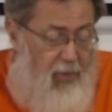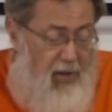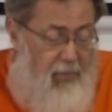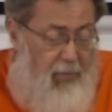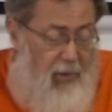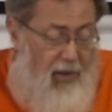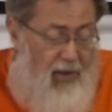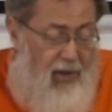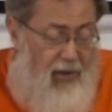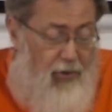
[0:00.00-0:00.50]

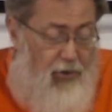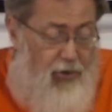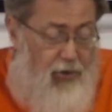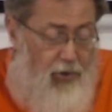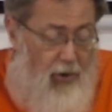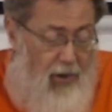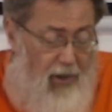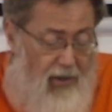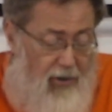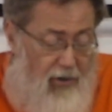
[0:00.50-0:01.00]
people
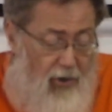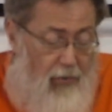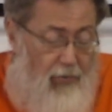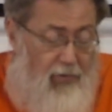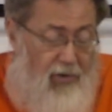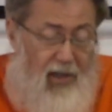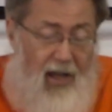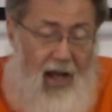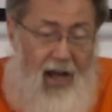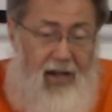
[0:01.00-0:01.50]
usually
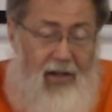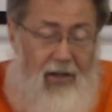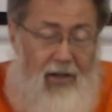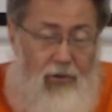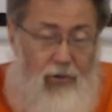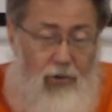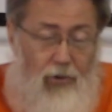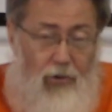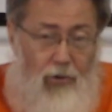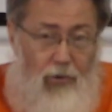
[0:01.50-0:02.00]
don't
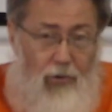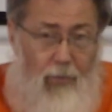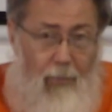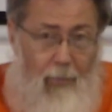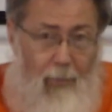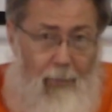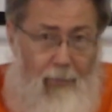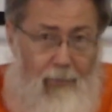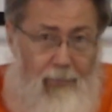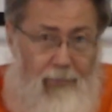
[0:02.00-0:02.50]
like to